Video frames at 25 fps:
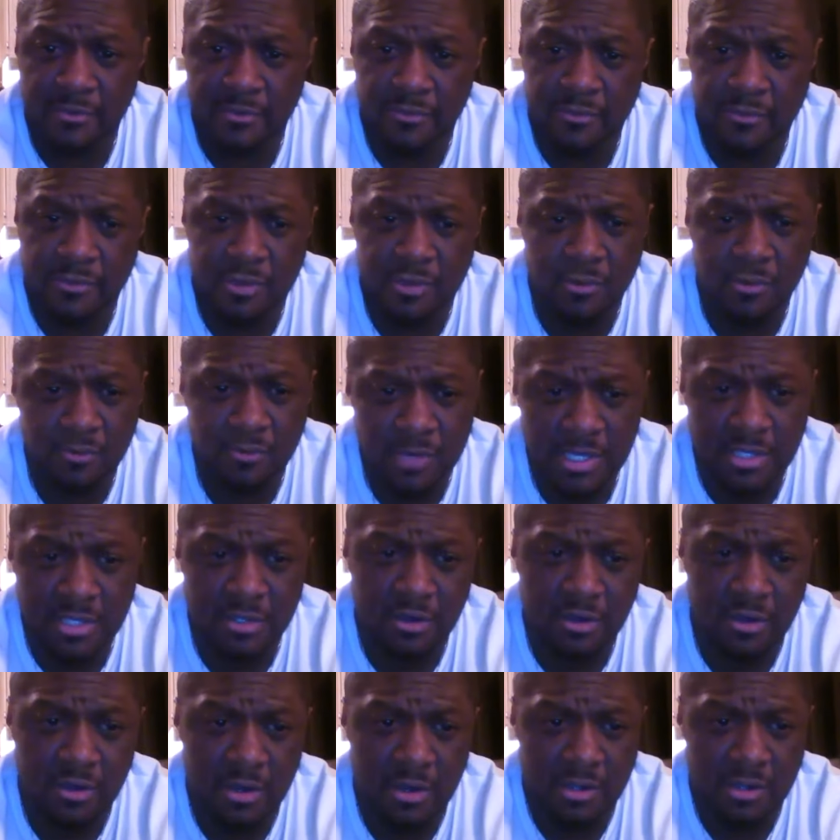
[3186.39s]
Go read the
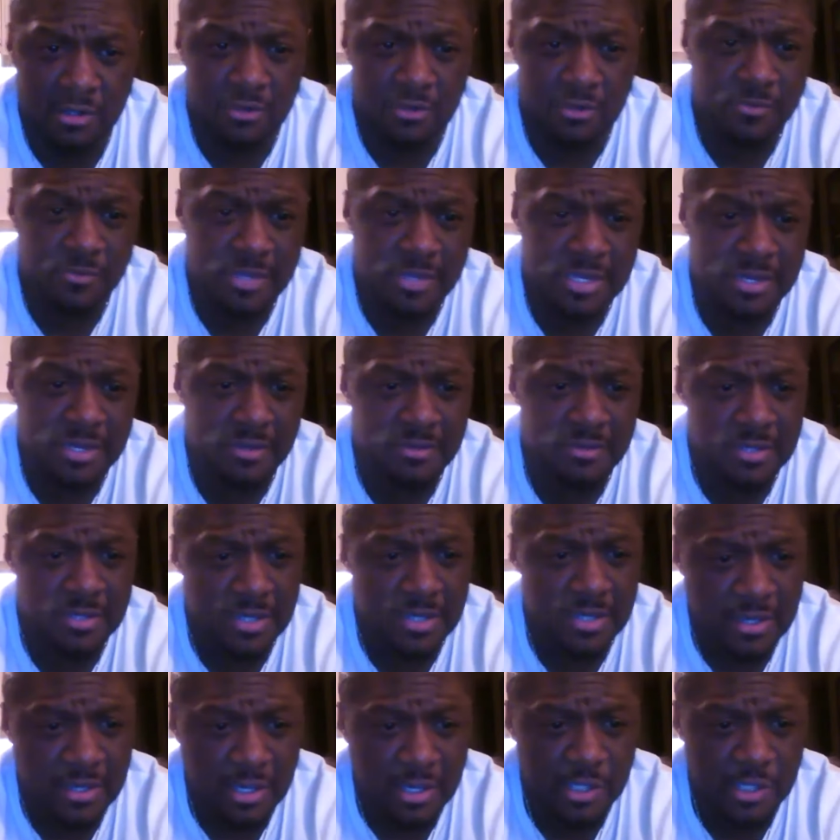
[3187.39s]
article, man. I
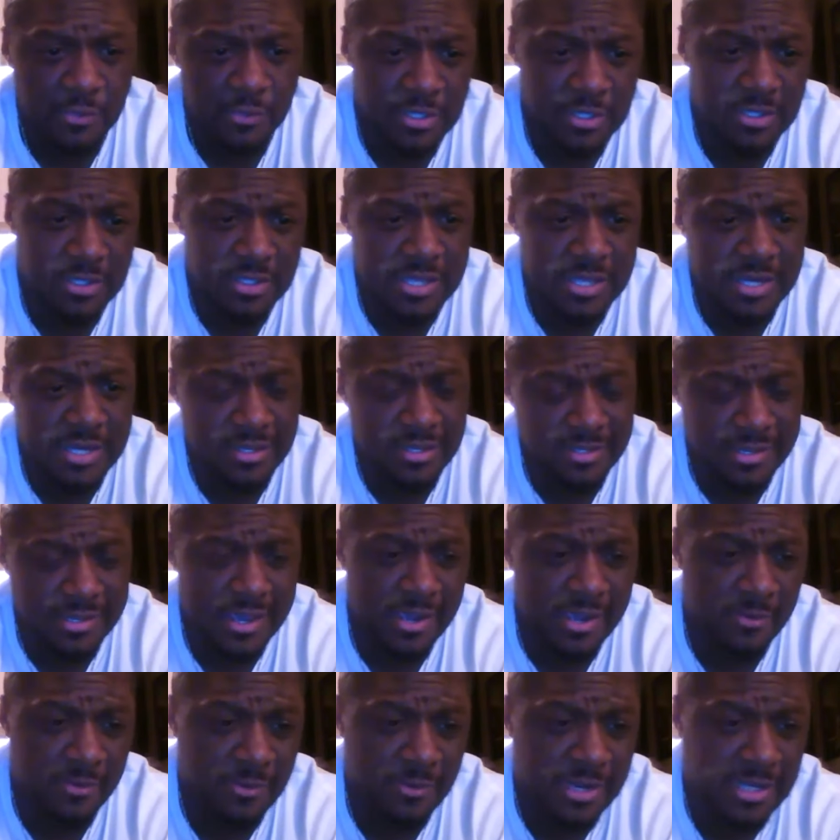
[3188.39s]
spent a lot of time
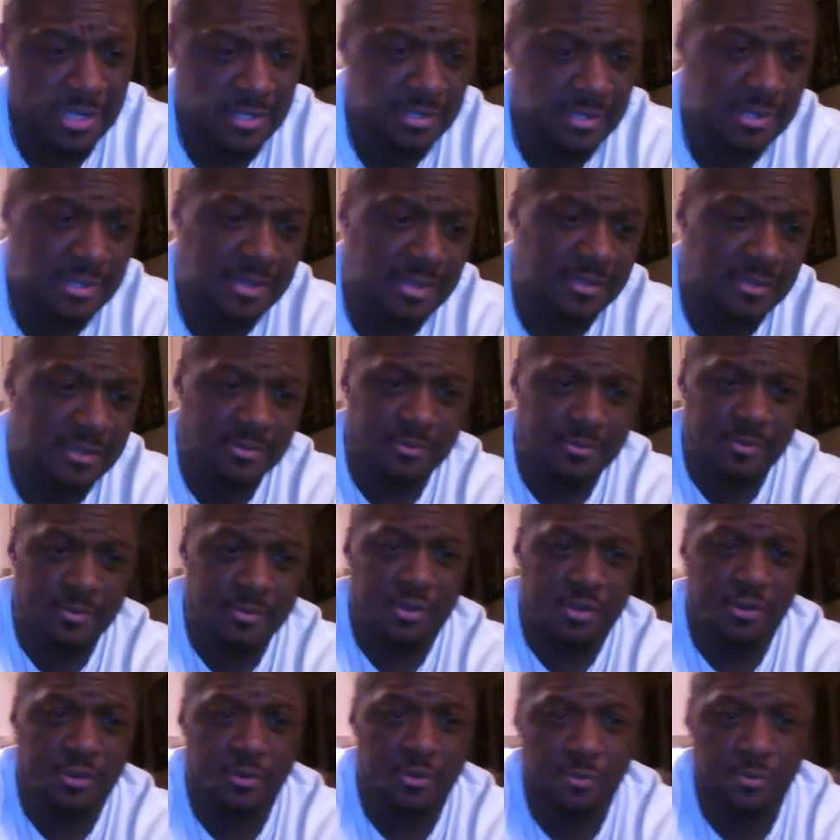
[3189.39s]
writing that. It was a
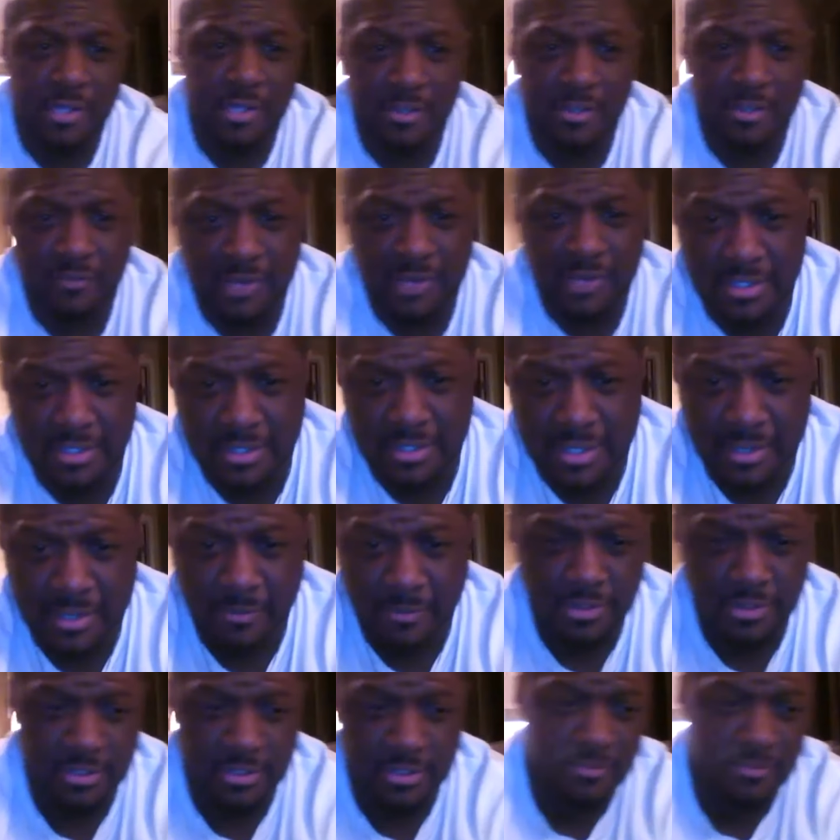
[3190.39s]
whole week right there. I put
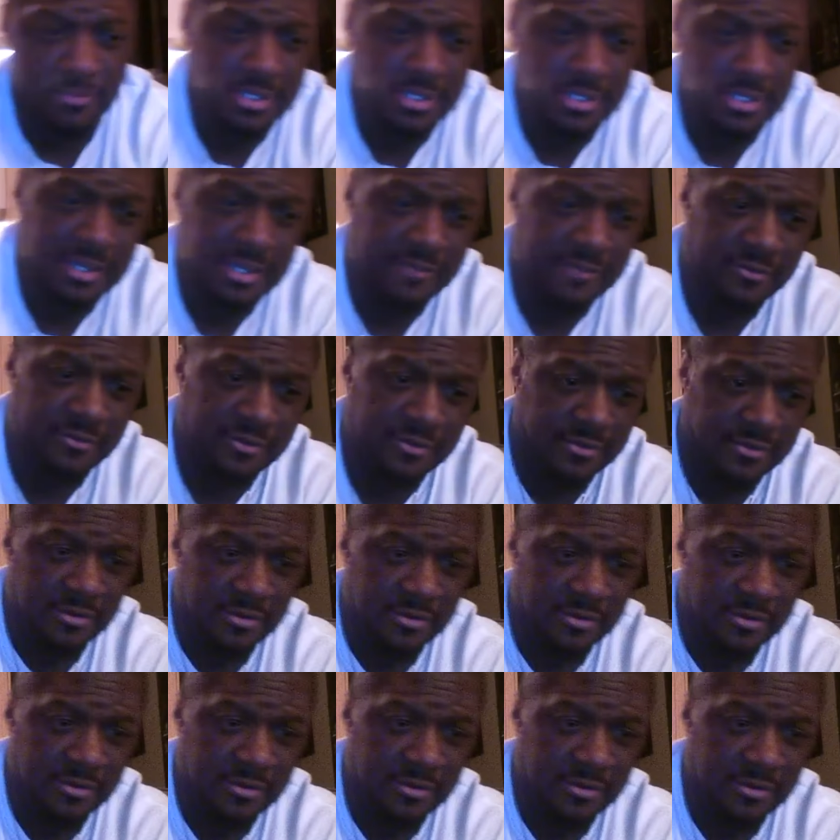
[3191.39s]
them together.
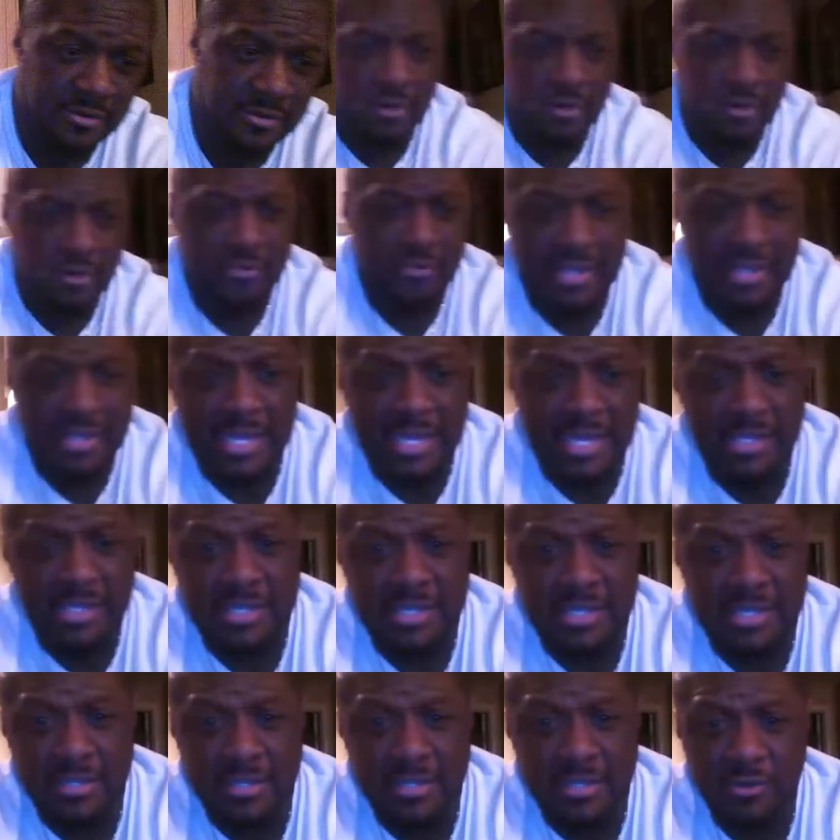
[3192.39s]
Of a knowledge I
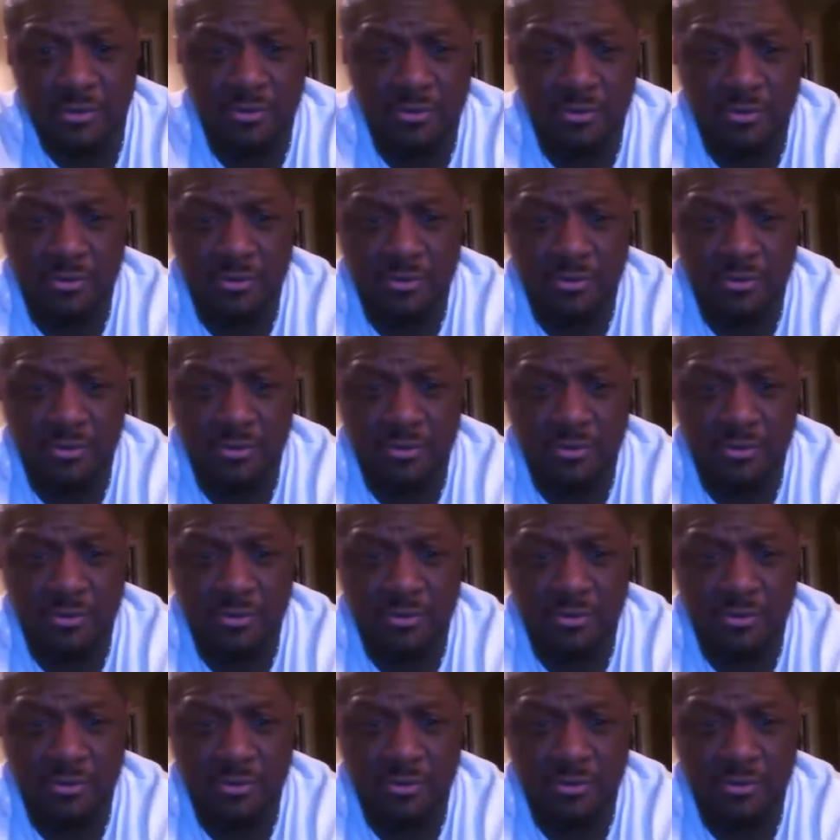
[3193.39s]
knew